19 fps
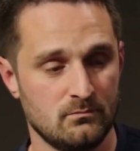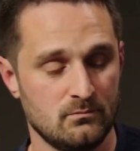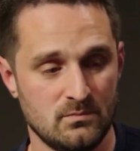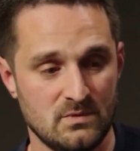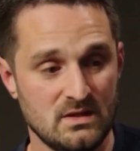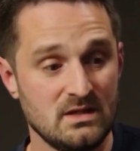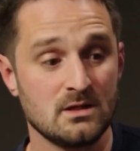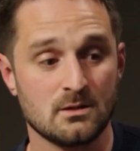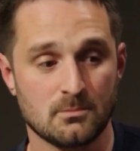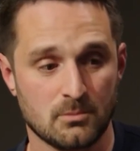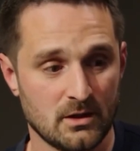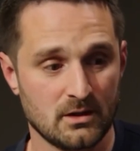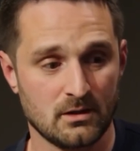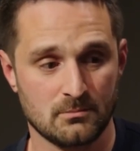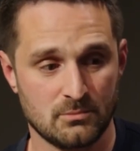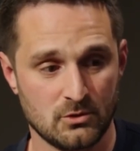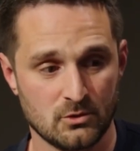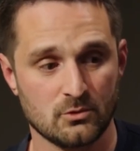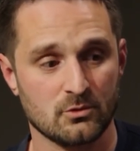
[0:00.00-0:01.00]
need a
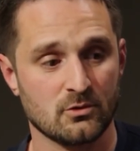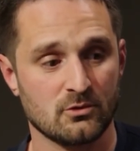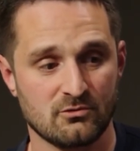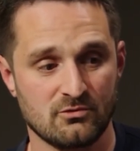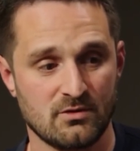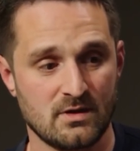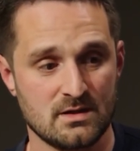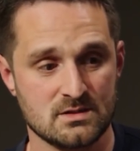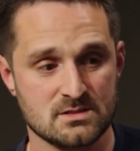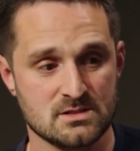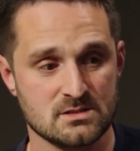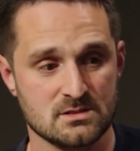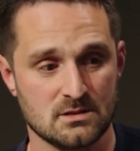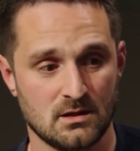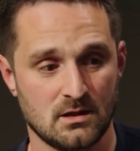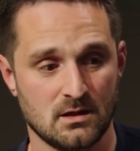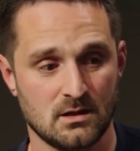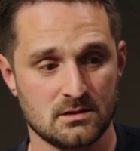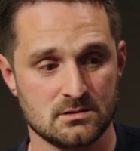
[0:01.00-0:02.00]
brain-computer interface
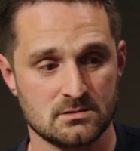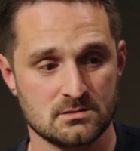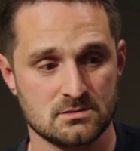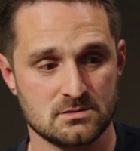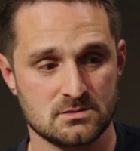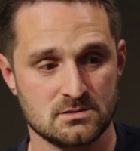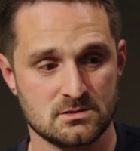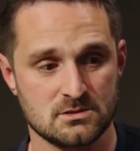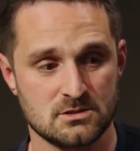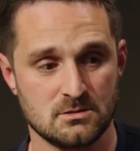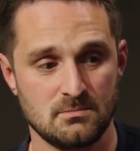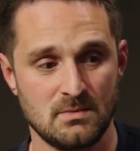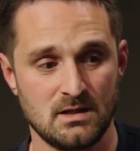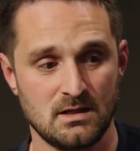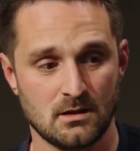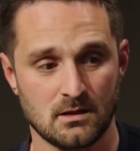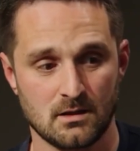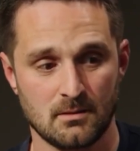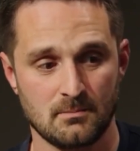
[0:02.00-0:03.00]
to
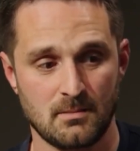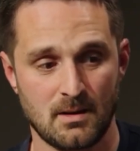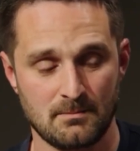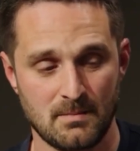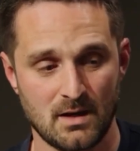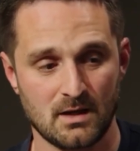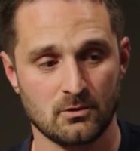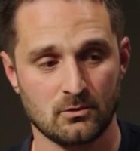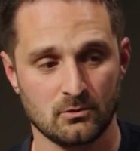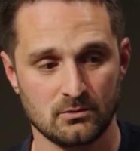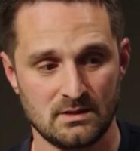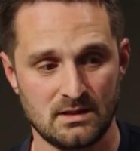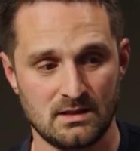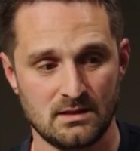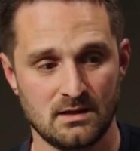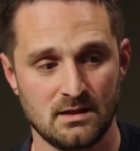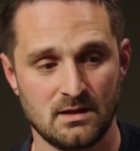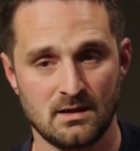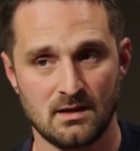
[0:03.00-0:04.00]
meet an unmet medical
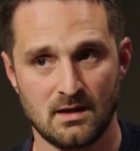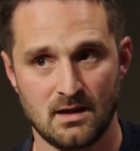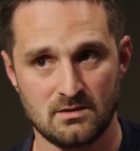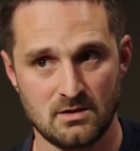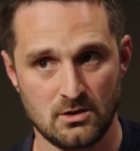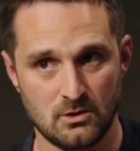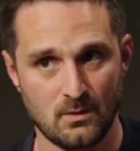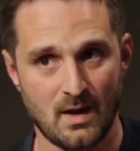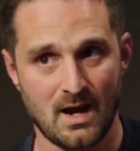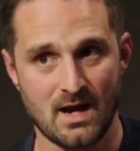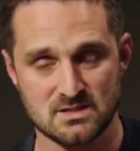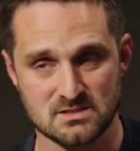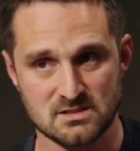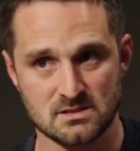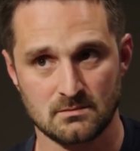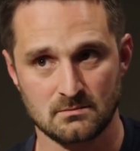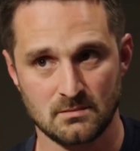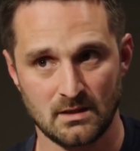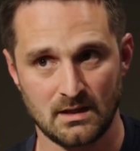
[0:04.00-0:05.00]
need, and then you ask
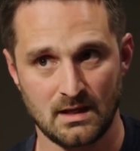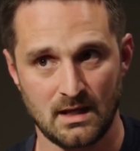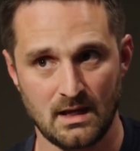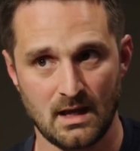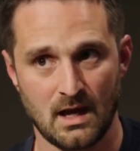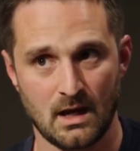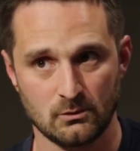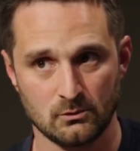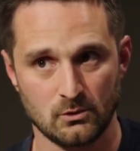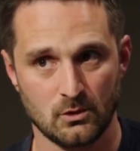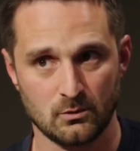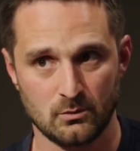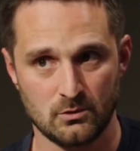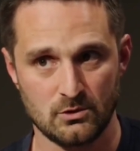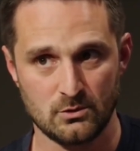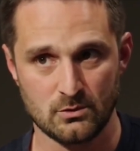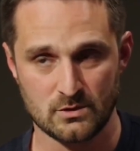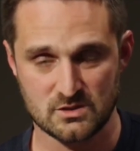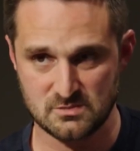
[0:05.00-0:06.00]
them, like, hey, how long
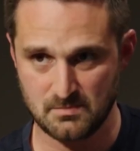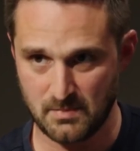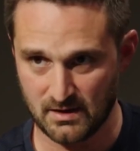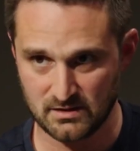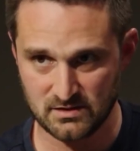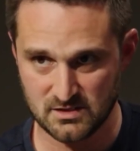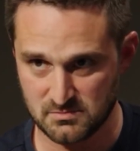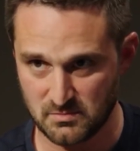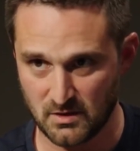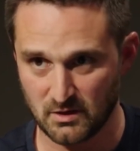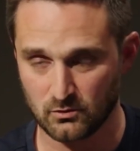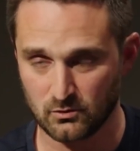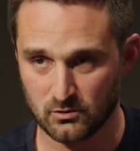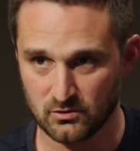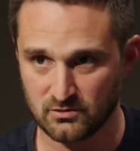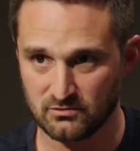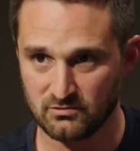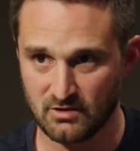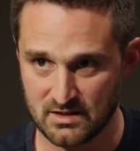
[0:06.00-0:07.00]
would you expect this
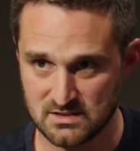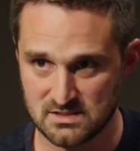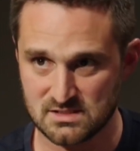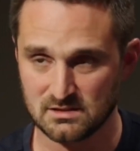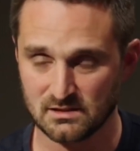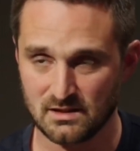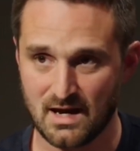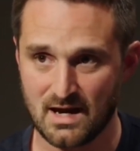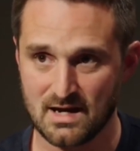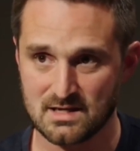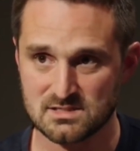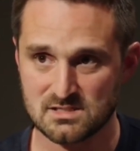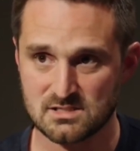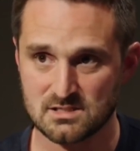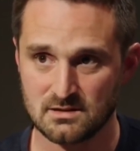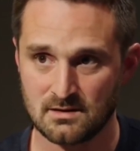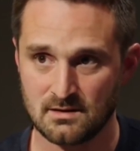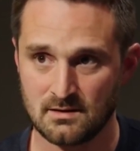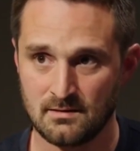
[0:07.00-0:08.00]
medical device to
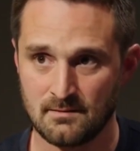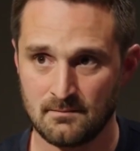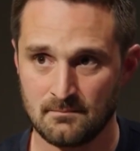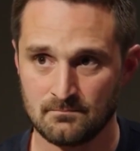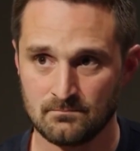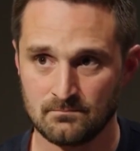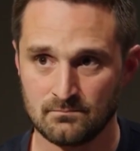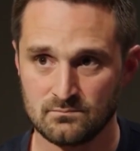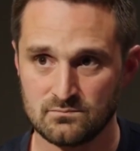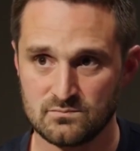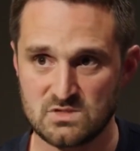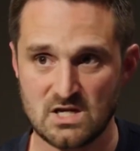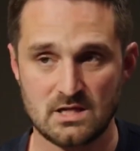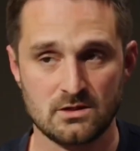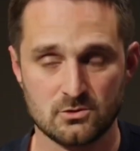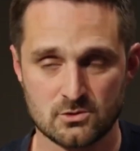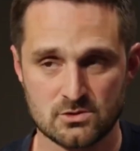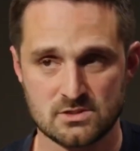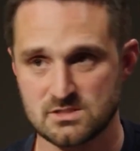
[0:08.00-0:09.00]
last?
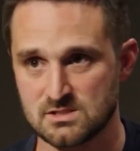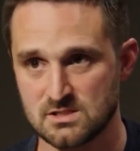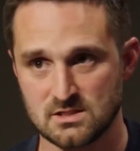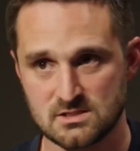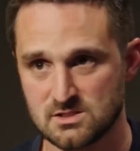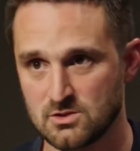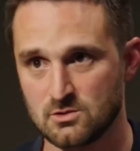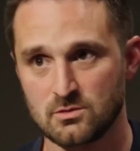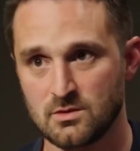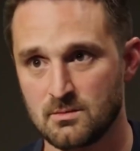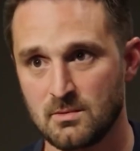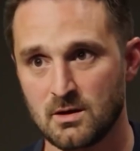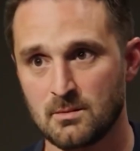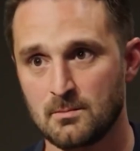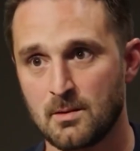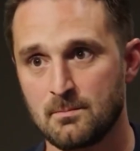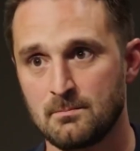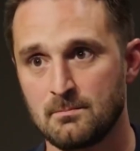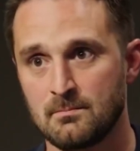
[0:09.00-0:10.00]
10 years is considered the
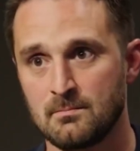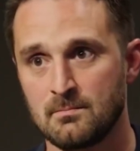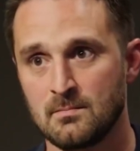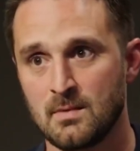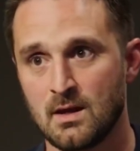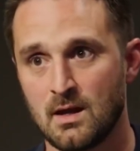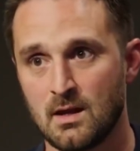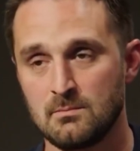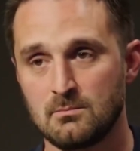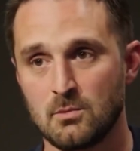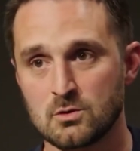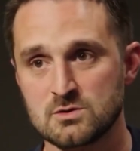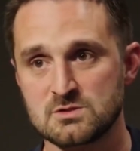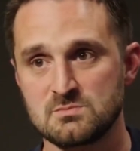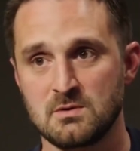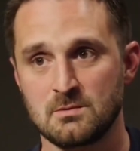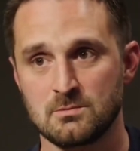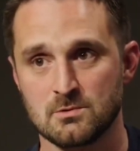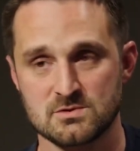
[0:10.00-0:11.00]
minimum. And
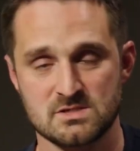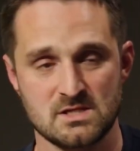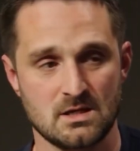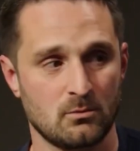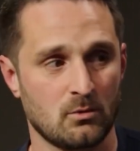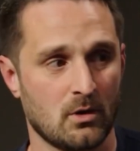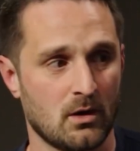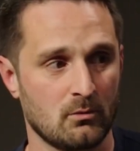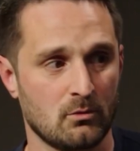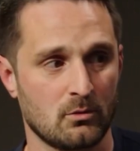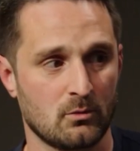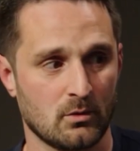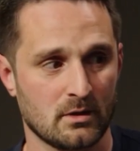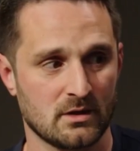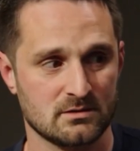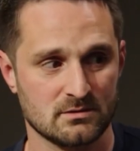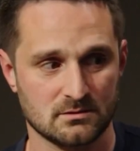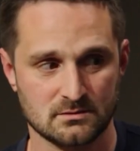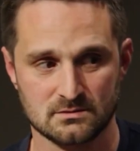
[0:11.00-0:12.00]
most people say, well, I would want
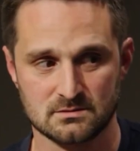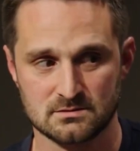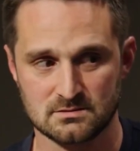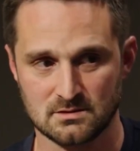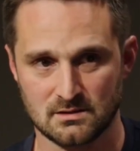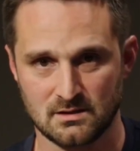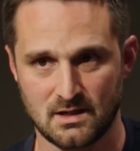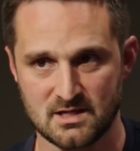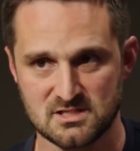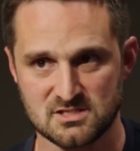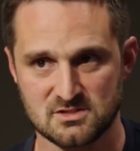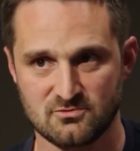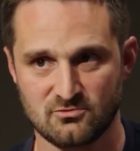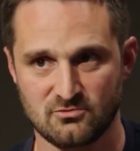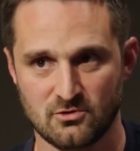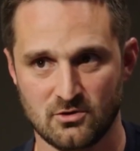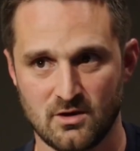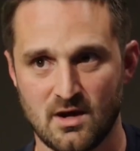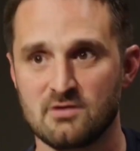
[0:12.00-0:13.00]
it to last
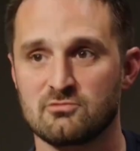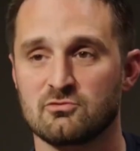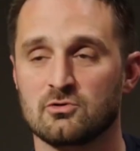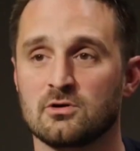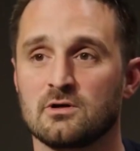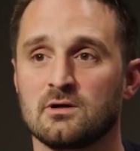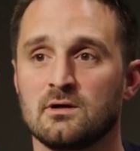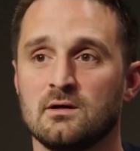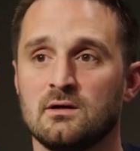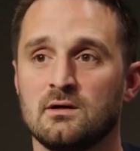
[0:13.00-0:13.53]
forever.